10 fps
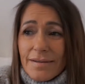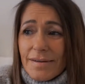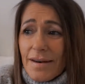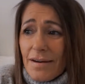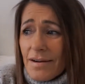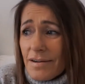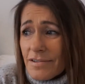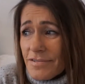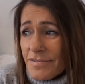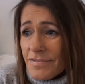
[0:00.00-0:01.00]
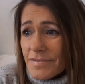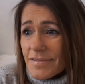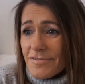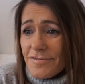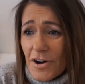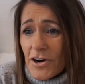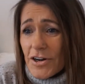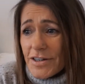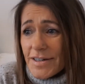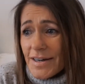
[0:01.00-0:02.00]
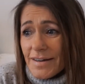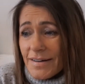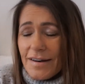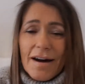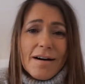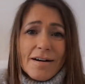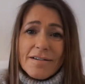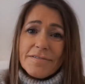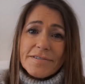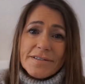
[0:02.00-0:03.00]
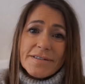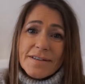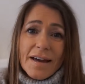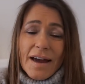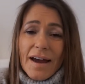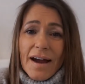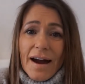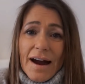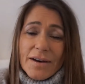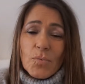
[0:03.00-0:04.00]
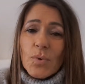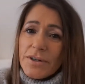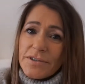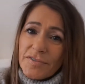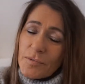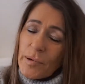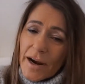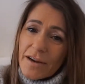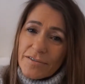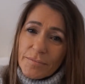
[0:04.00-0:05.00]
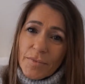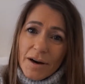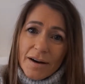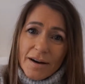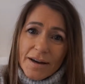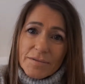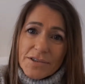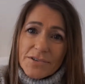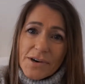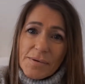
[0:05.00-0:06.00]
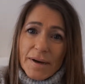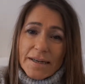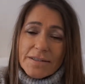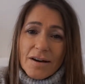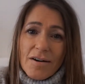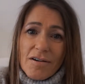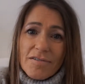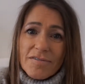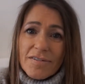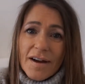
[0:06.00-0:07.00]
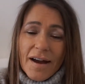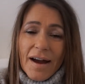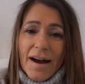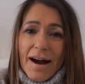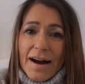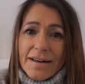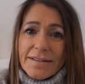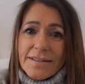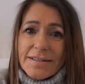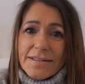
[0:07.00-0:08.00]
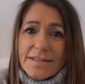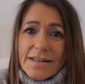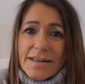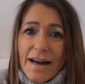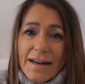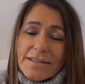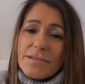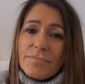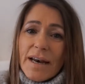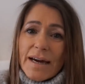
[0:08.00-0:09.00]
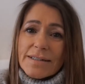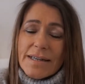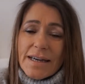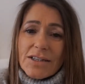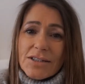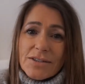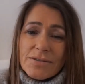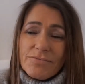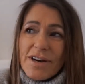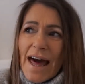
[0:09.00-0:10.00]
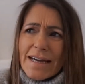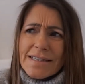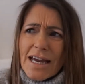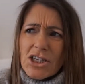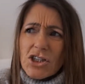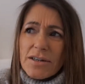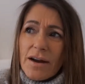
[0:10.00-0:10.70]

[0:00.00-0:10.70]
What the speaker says: love, fun, laughs. I had a wonderful break from work. It was 3 weeks off and I had some relaxing days,